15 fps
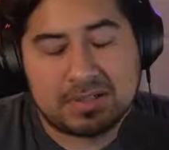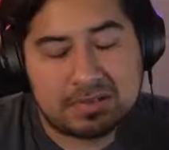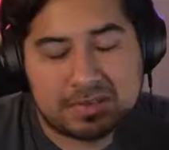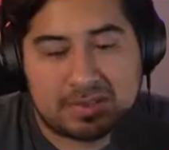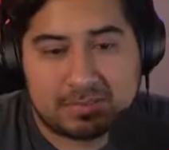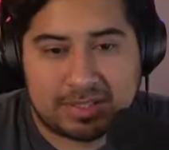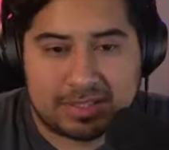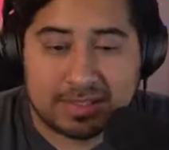kill
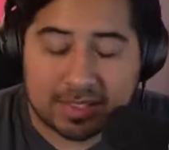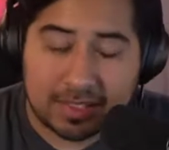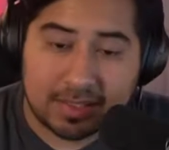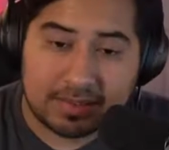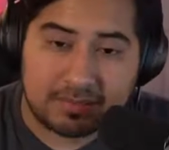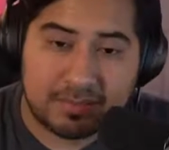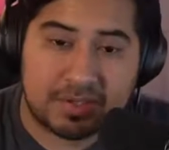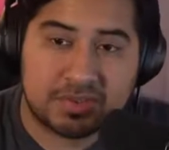somebody to
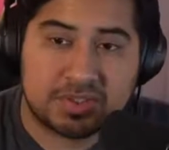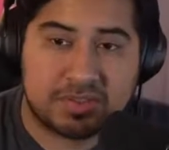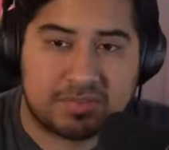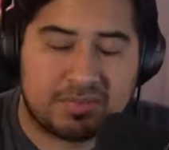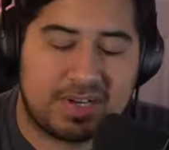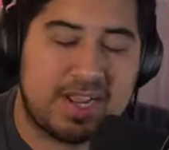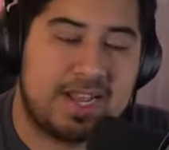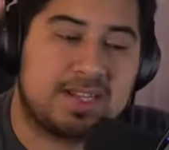get an
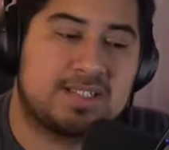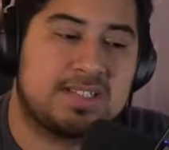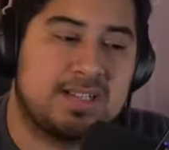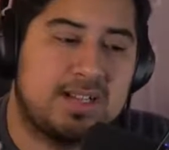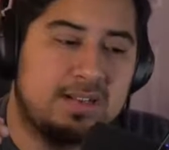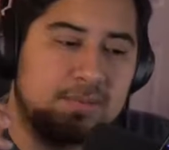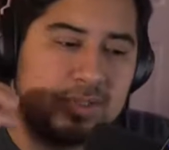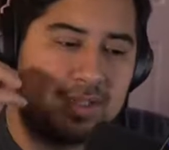emotional reaction
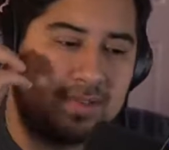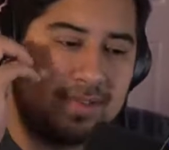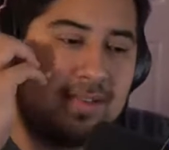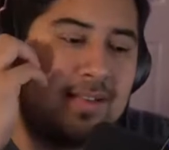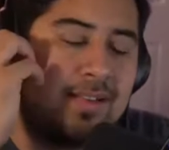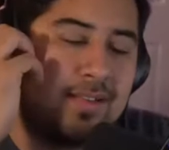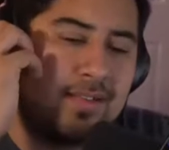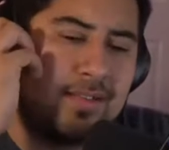out of me.
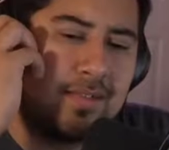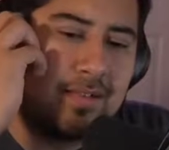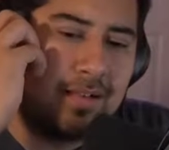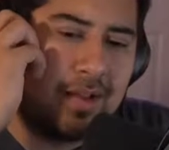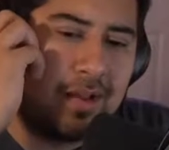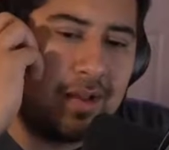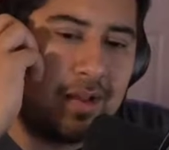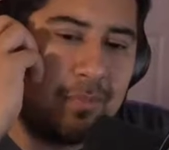
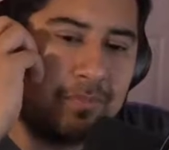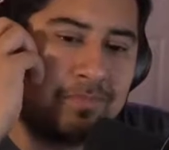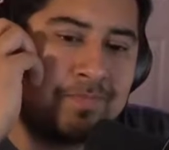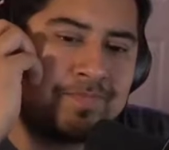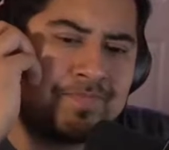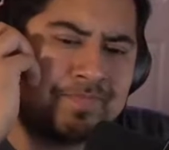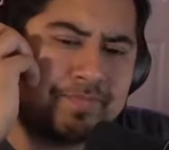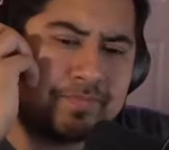And
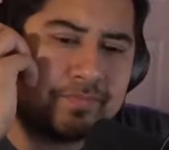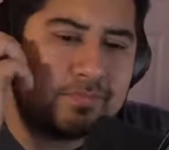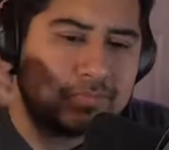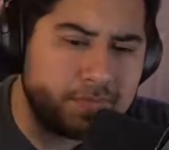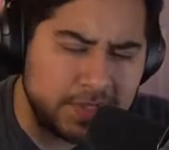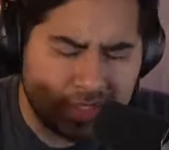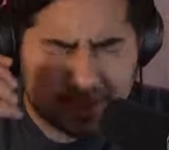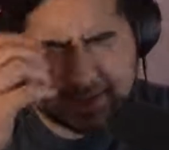
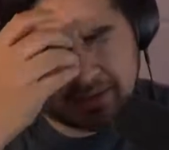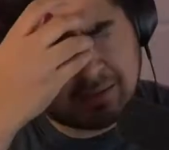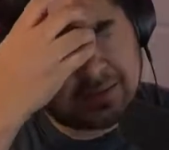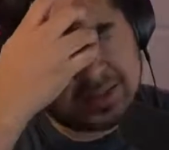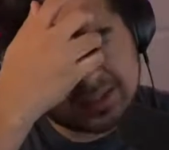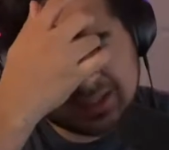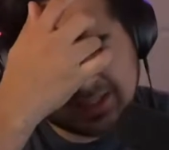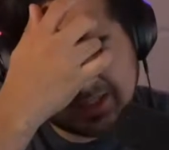
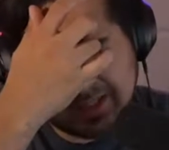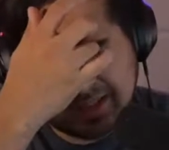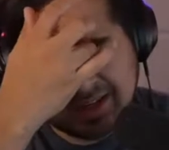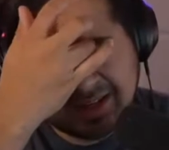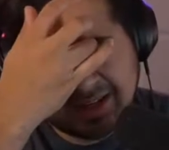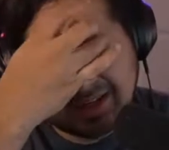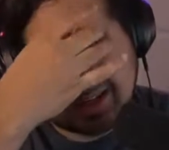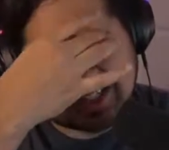honestly,
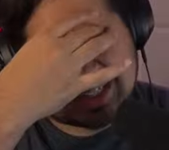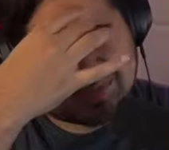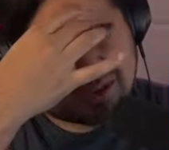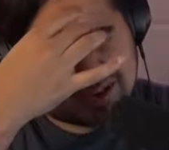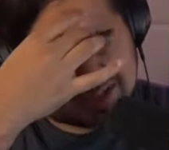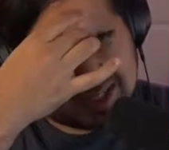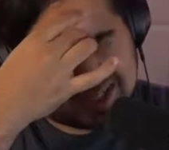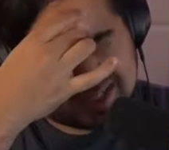as
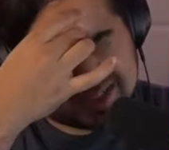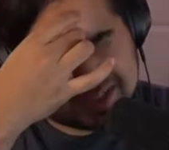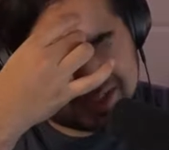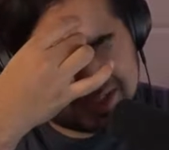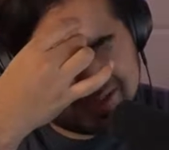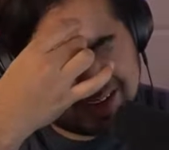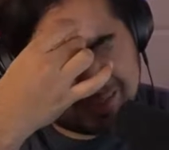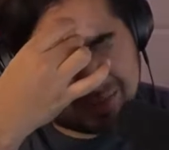far as like
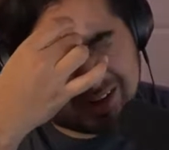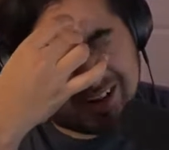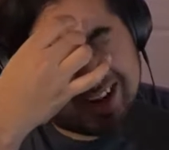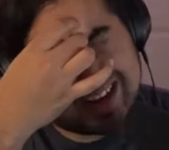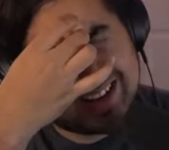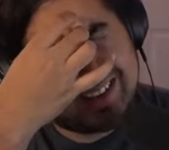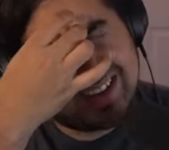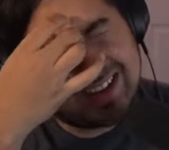continuing
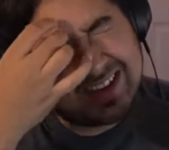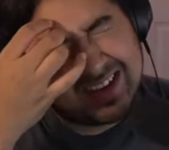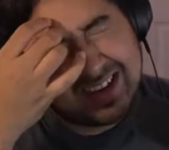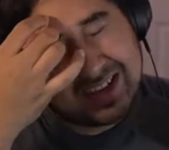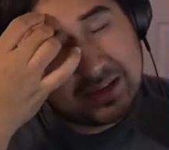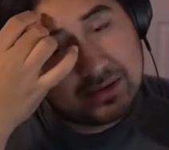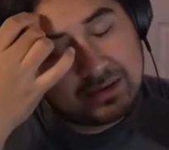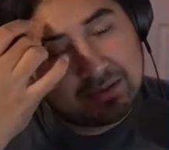plot,
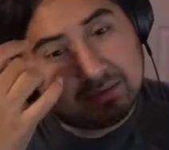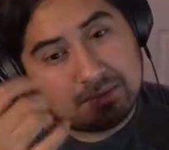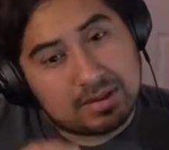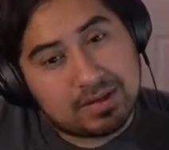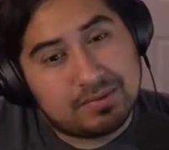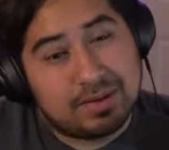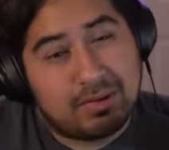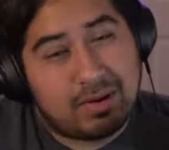
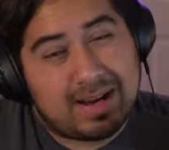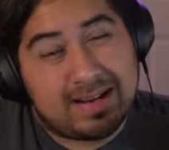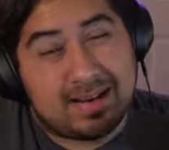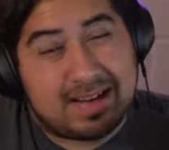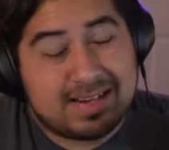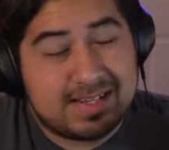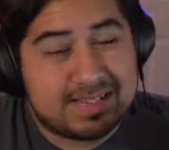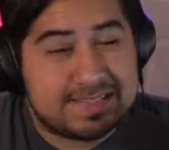even though I
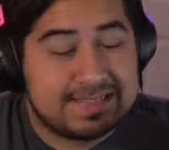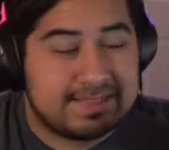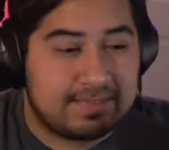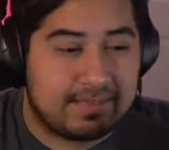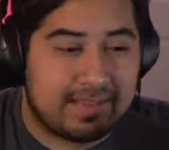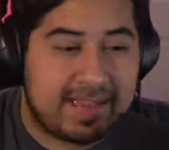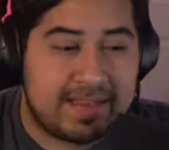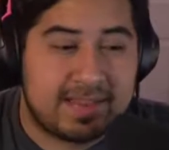kind of
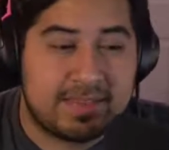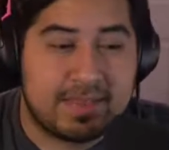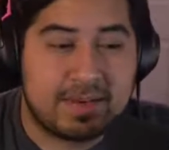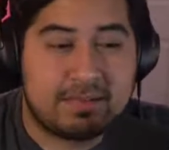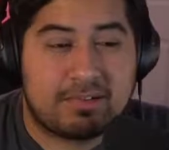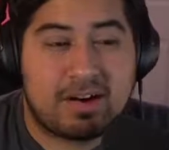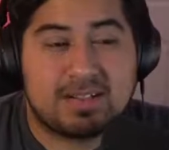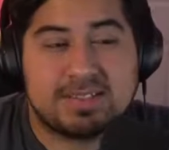didn't like
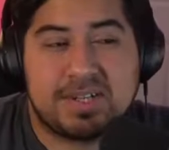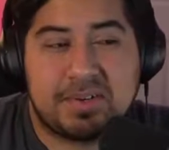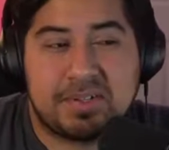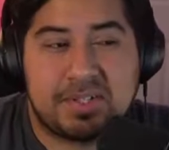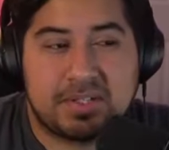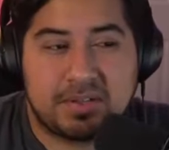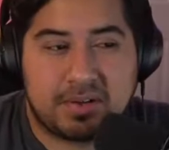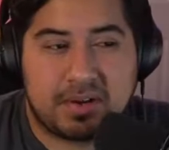that Crosshair
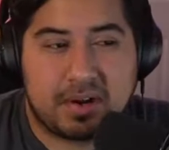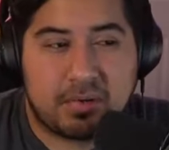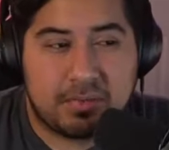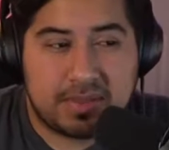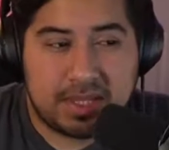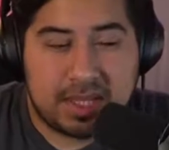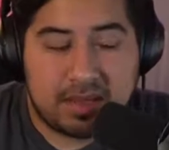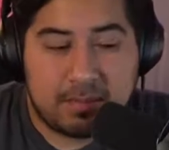didn't go
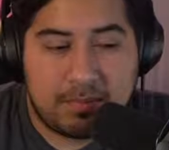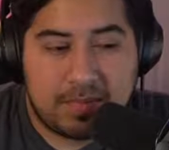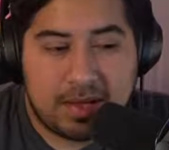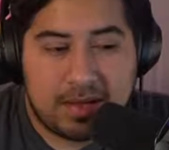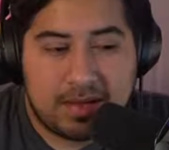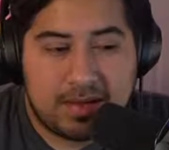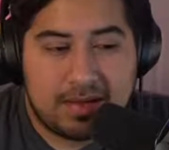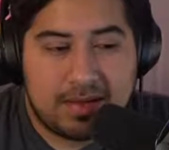with them,
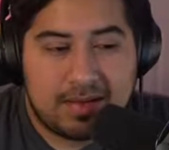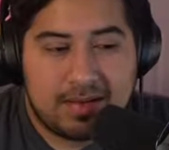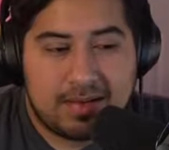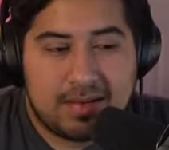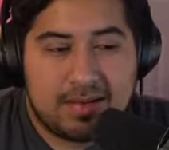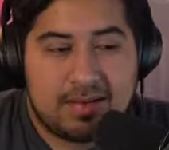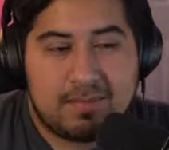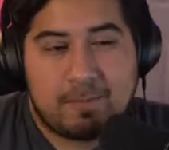
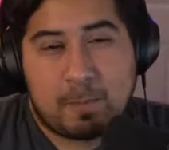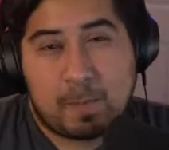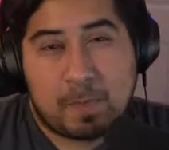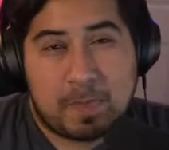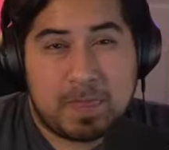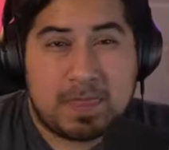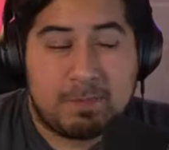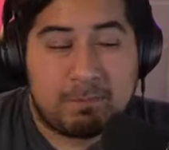
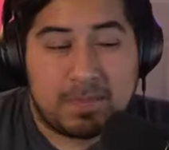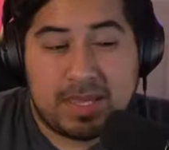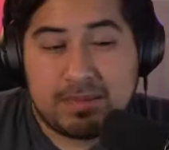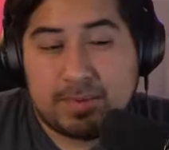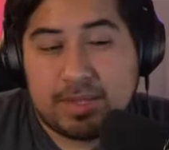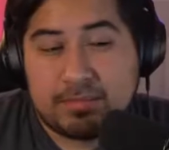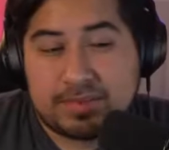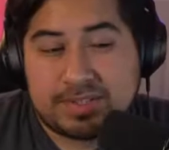
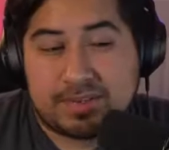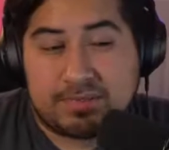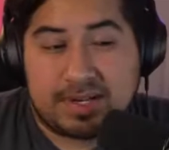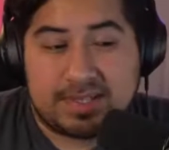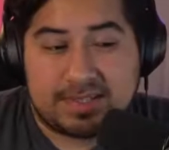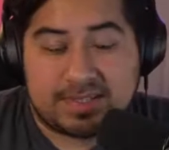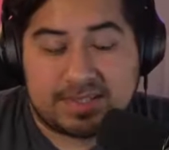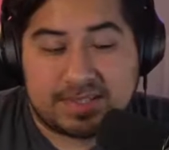maybe it was the
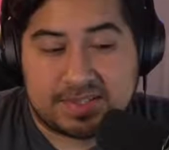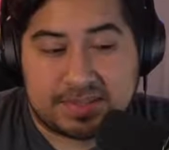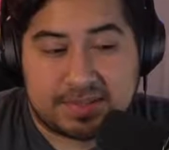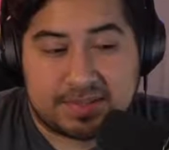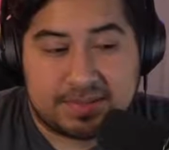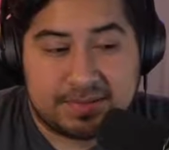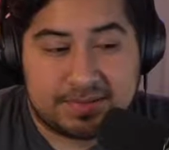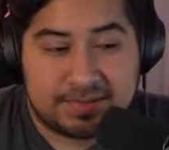right
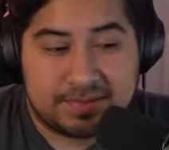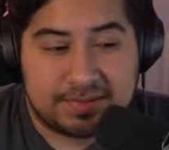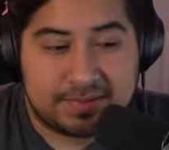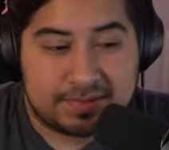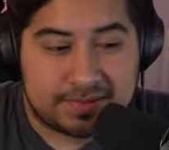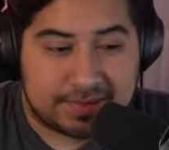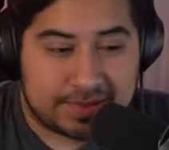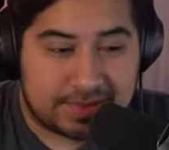decision.
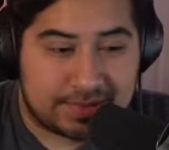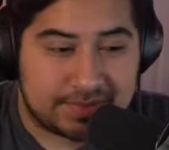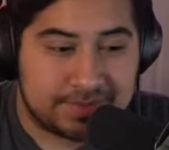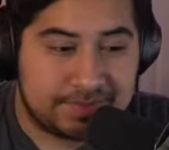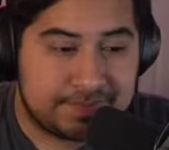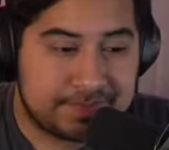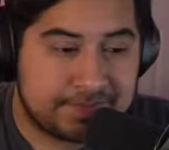You'll